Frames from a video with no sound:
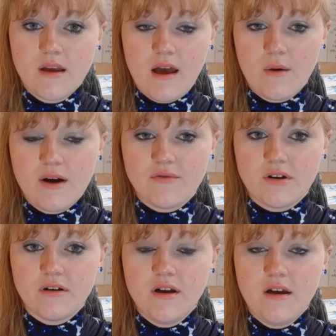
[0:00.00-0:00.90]

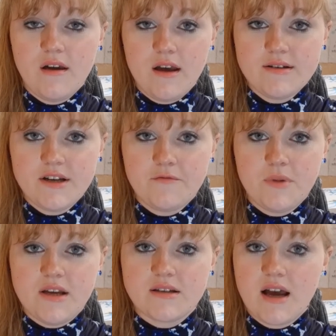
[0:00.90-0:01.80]
However,
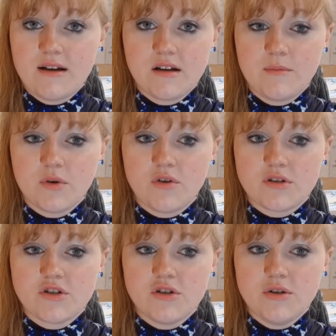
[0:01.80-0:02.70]
ESFPs can come
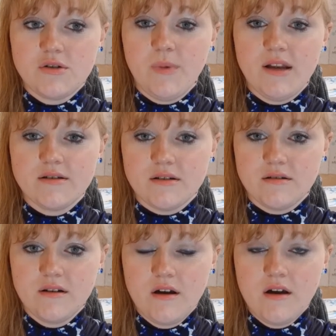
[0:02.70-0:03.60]
across as too dependent
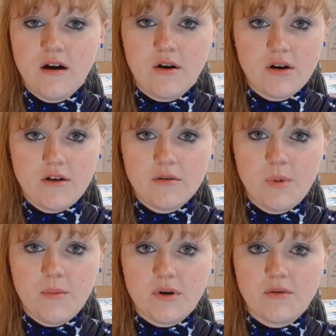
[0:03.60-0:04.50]
on other
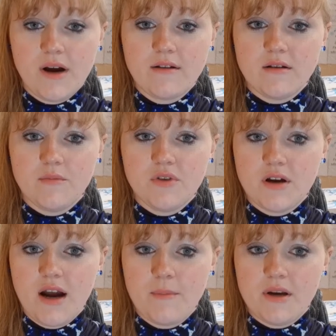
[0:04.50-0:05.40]
people around them for their
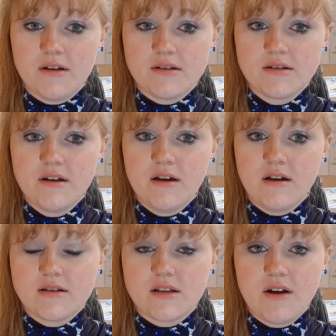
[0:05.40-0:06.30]
happiness,
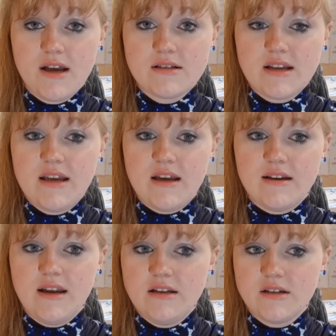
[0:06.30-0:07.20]
as their SE
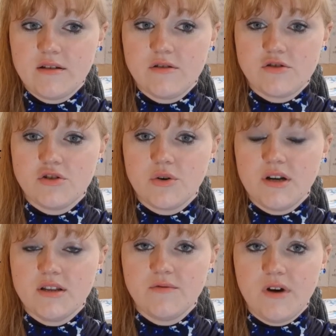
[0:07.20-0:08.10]
needs others to join
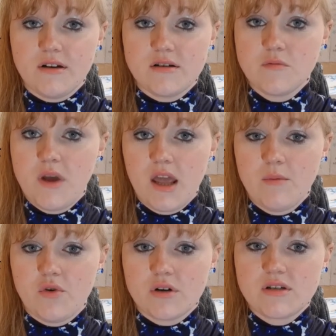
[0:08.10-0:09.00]
in the fun to make it
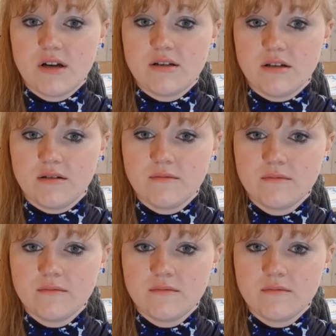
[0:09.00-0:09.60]
more exciting.